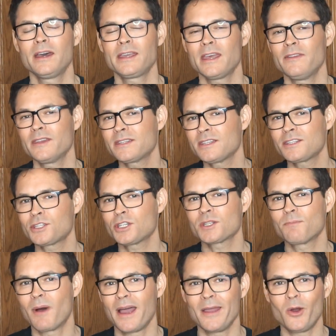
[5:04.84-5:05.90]
again, this is
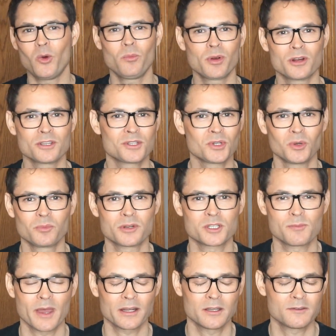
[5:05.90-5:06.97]
just my own personal
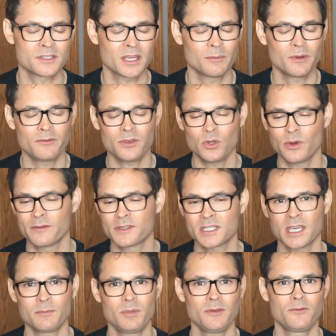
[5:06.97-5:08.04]
perspective. Some of you have
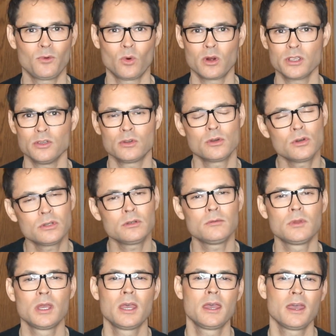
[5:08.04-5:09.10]
said before you
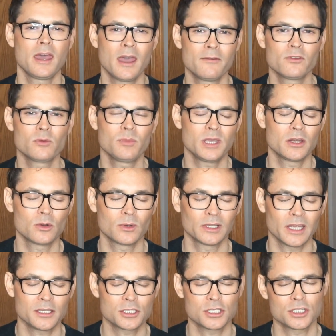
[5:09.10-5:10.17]
couldn't ever be in a
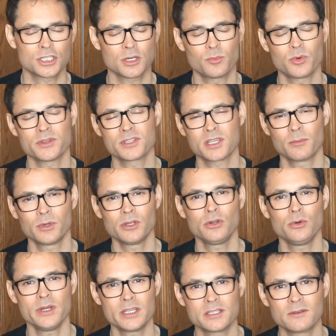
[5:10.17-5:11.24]
relationship with someone
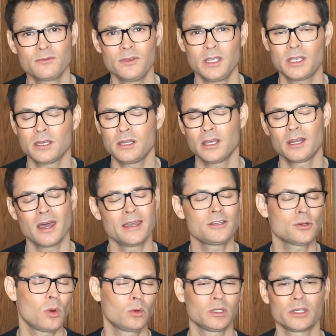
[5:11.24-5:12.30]
who isn't vegan, and I
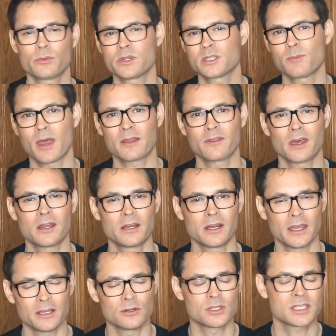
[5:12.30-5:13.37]
totally respect that and
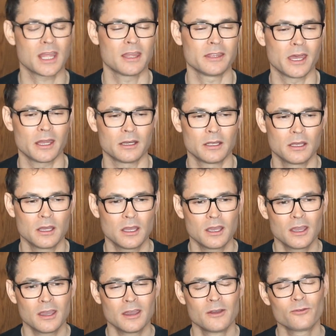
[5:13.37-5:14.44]
I understand that.
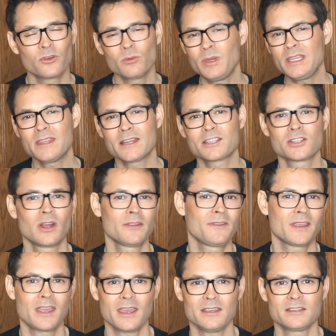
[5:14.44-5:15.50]
For me, that's not
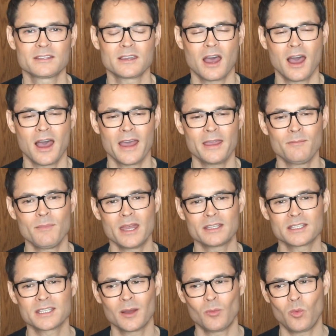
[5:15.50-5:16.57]
the case. I met
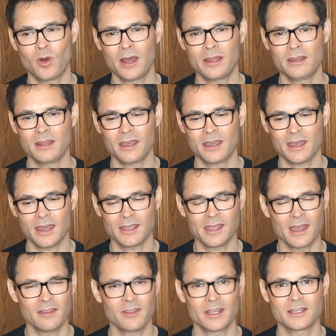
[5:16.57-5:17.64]
someone,
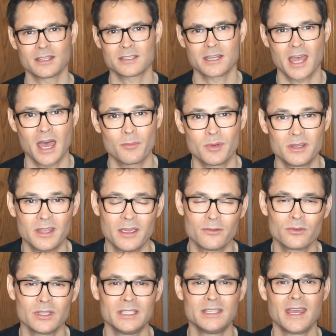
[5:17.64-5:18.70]
again, that doesn't happen
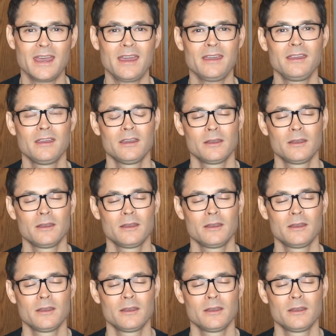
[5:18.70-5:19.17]
every day.